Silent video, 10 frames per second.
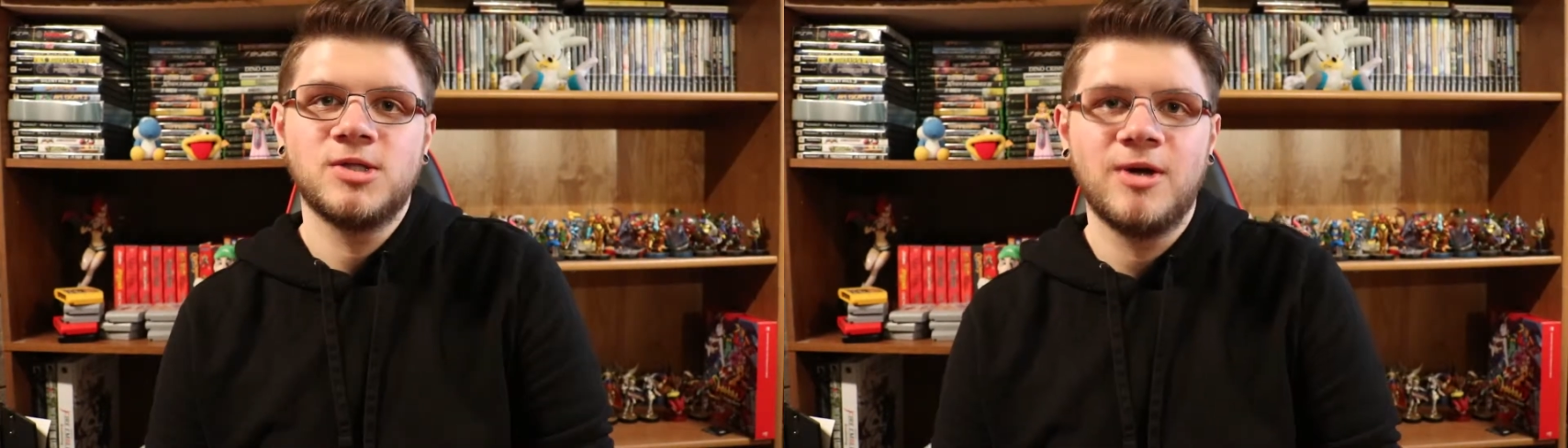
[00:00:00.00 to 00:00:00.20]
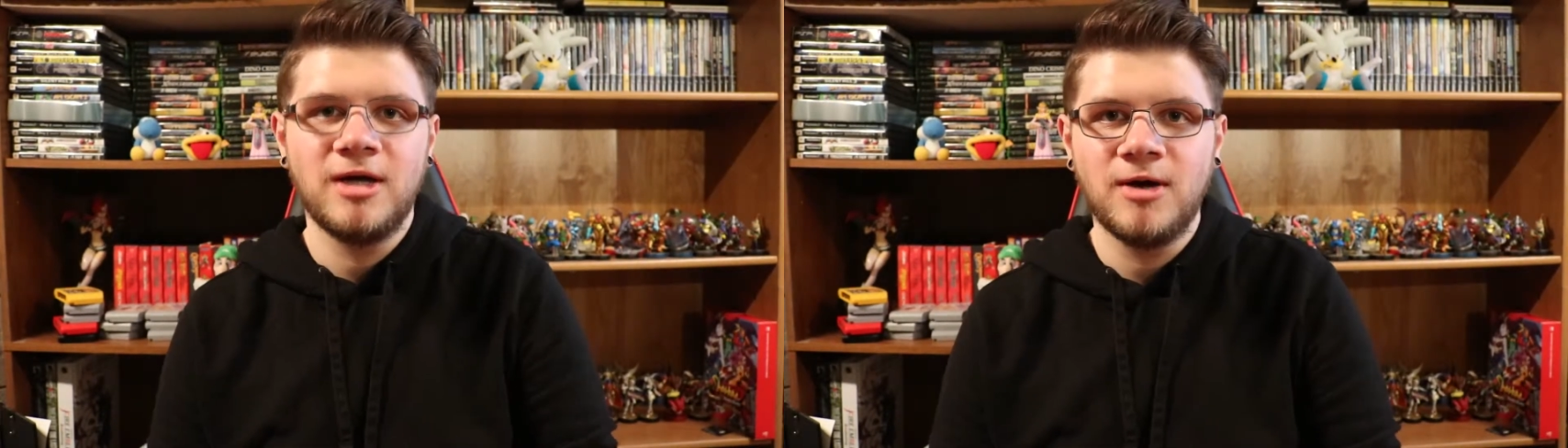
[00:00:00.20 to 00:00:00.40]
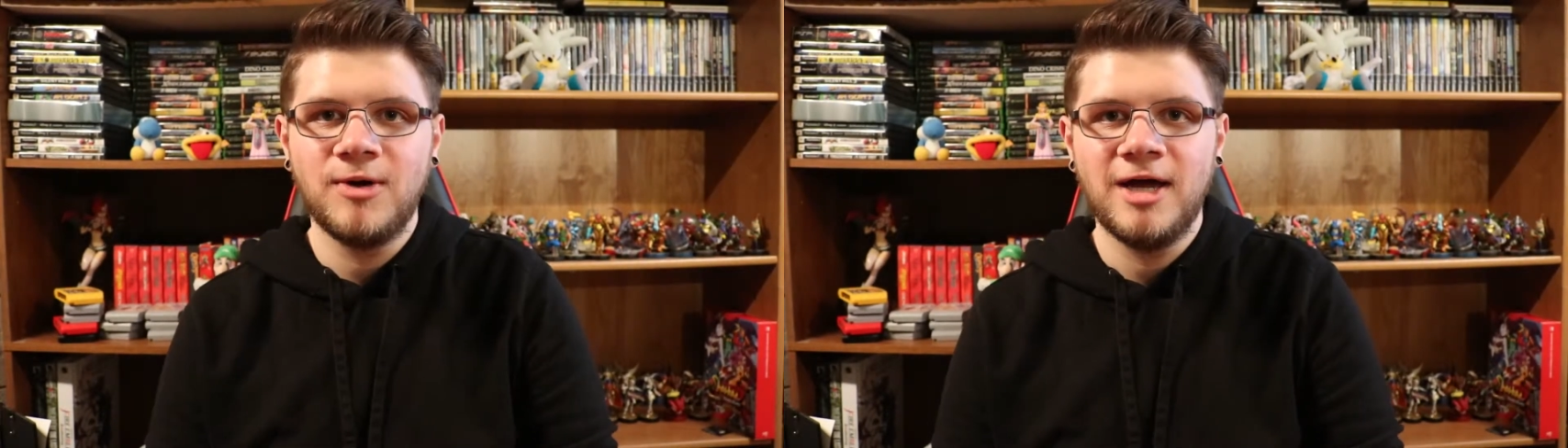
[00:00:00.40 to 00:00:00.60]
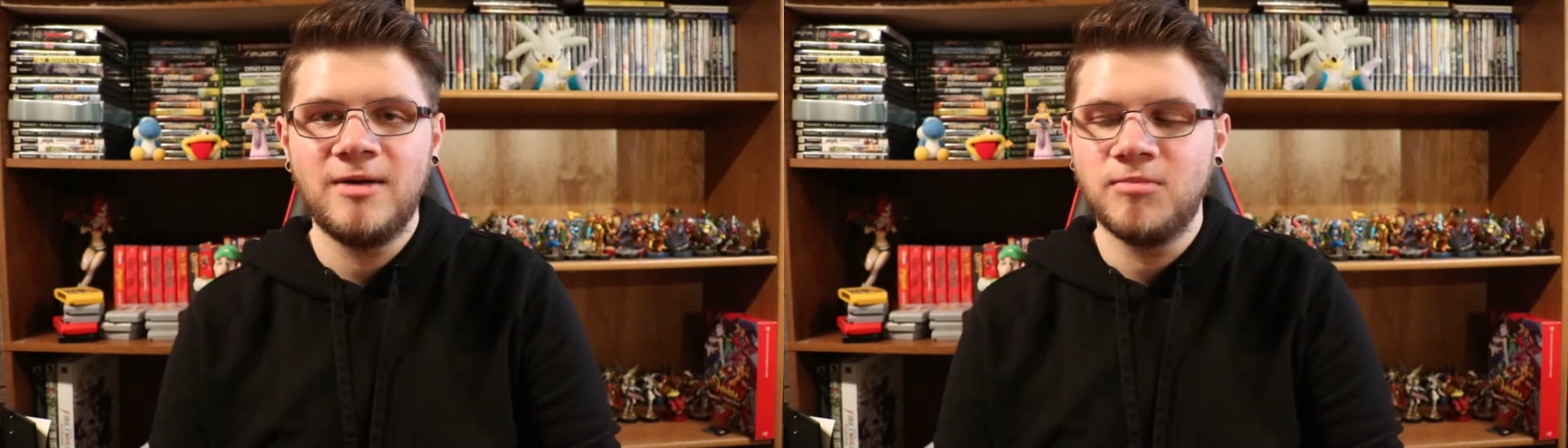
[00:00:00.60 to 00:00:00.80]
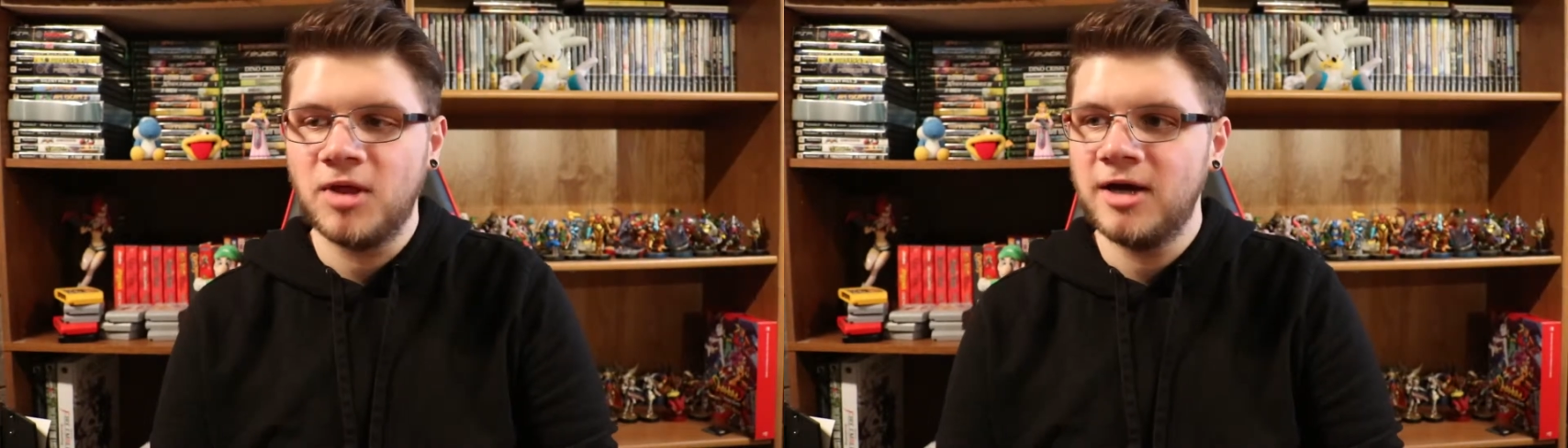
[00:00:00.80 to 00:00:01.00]
so I can go
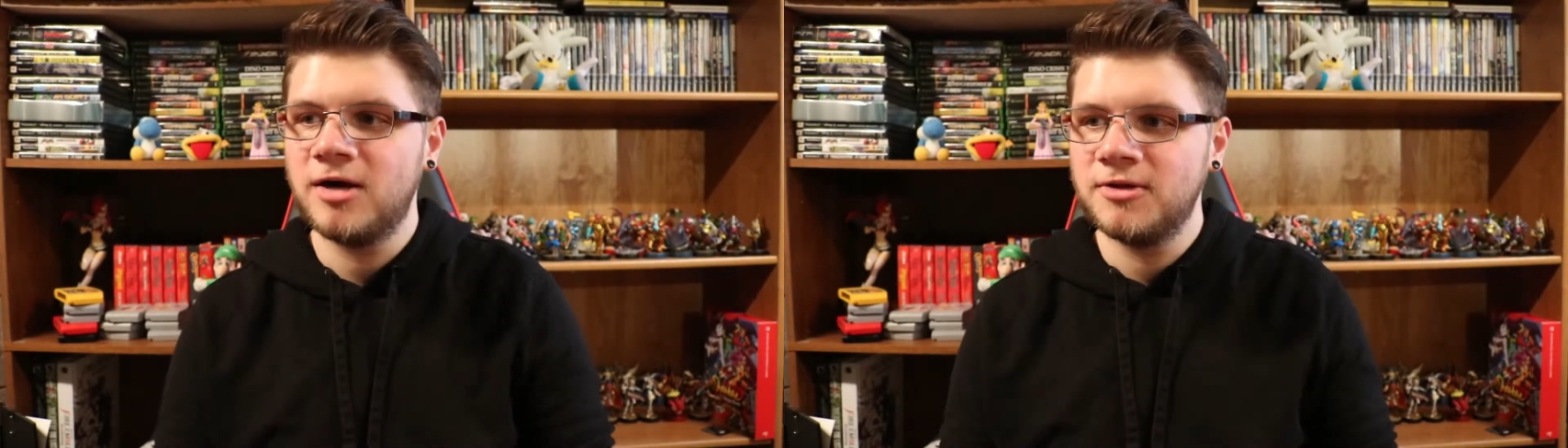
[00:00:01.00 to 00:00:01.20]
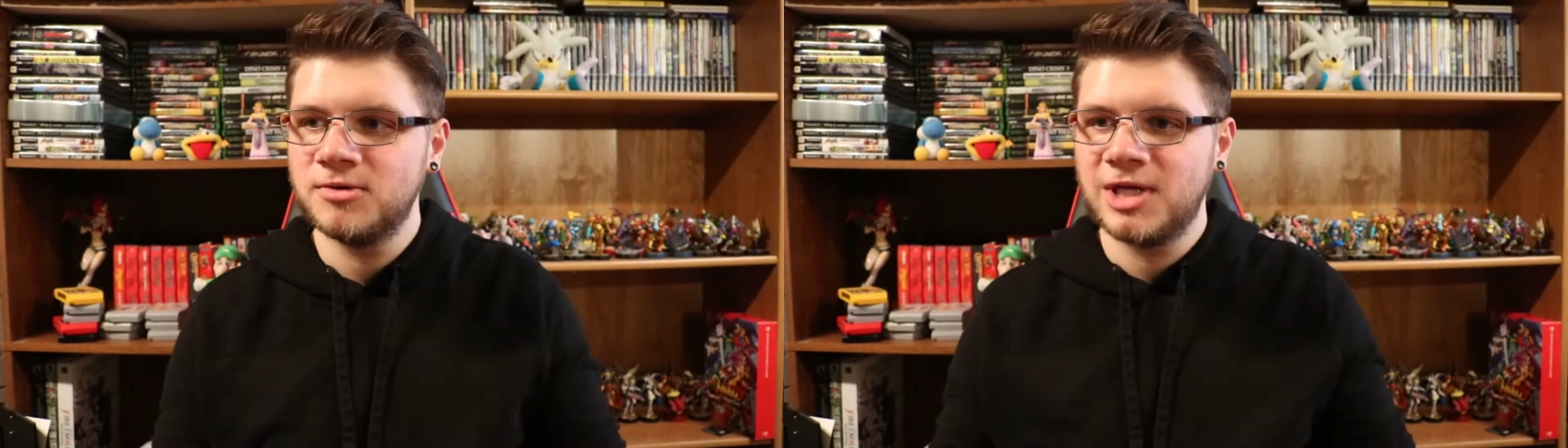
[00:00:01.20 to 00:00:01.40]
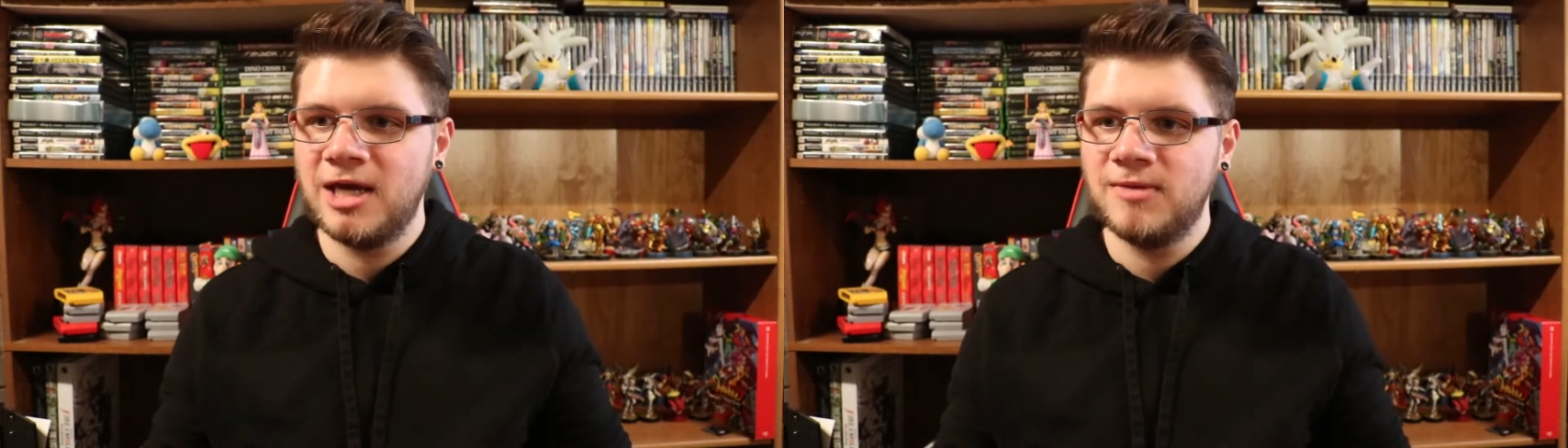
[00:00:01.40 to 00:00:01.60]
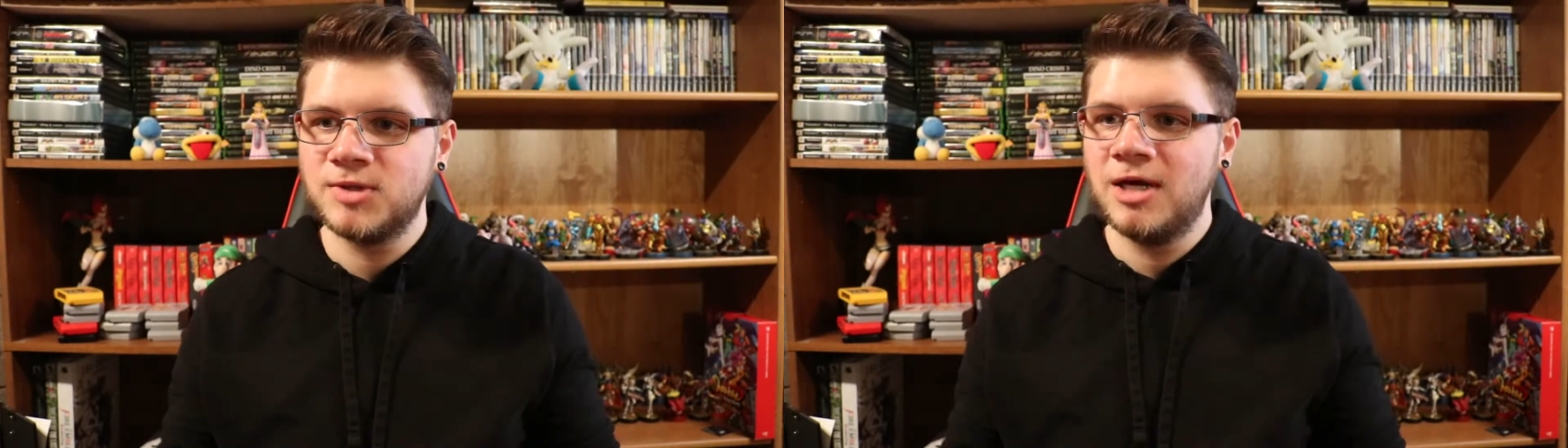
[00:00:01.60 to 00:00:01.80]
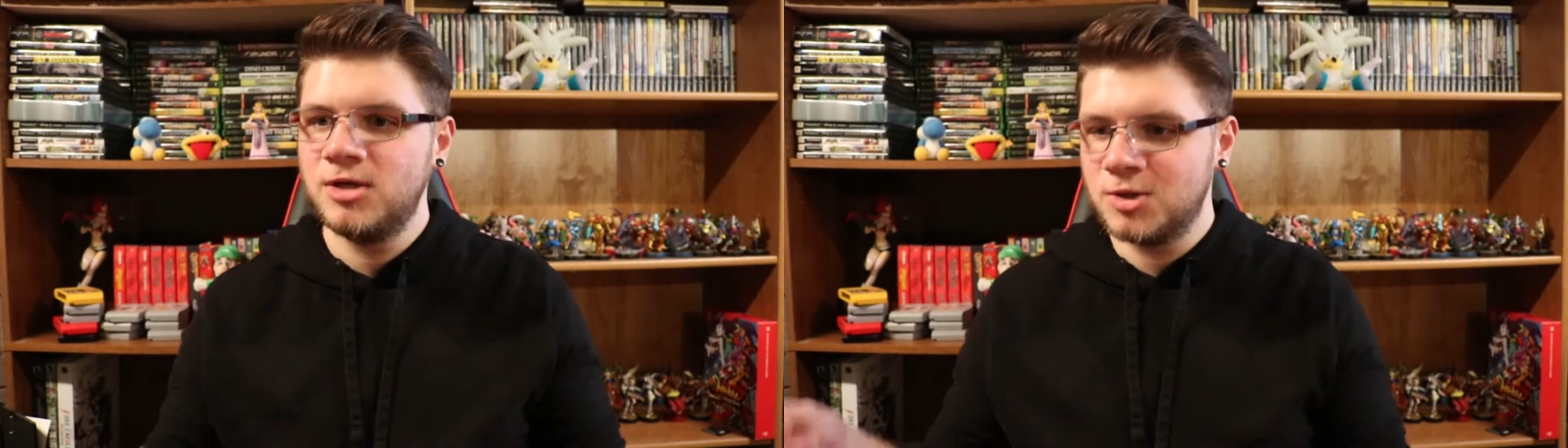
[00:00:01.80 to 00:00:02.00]
ahead and play all those games,